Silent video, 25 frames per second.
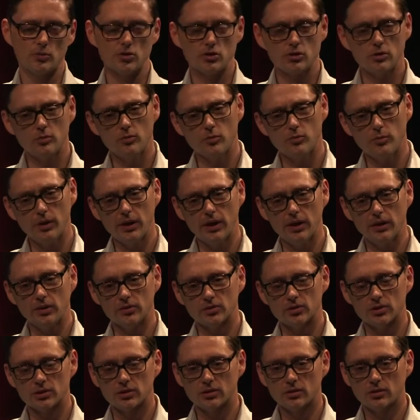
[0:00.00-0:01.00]
as human
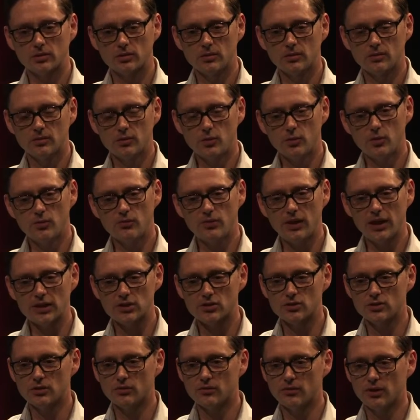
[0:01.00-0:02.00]
beings, the
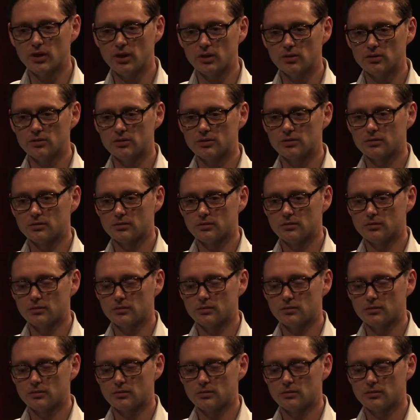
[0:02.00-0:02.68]
reflection of things.